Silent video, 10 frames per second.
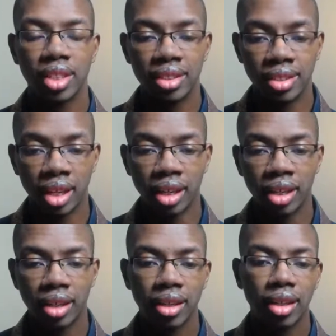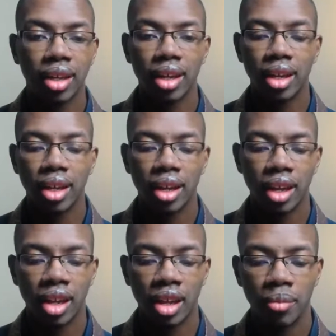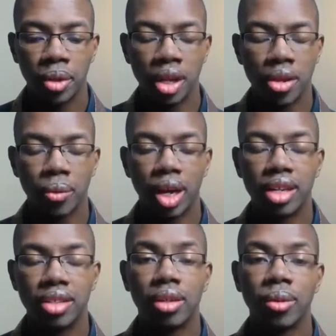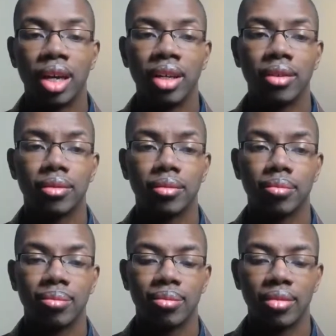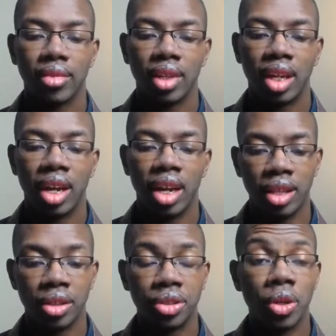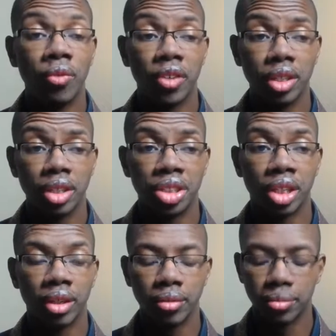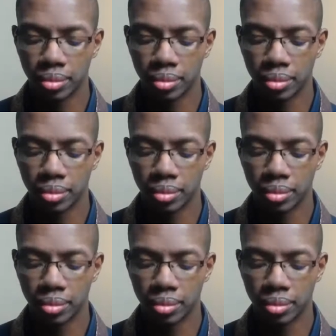sick, but otherwise all right. There's no furniture.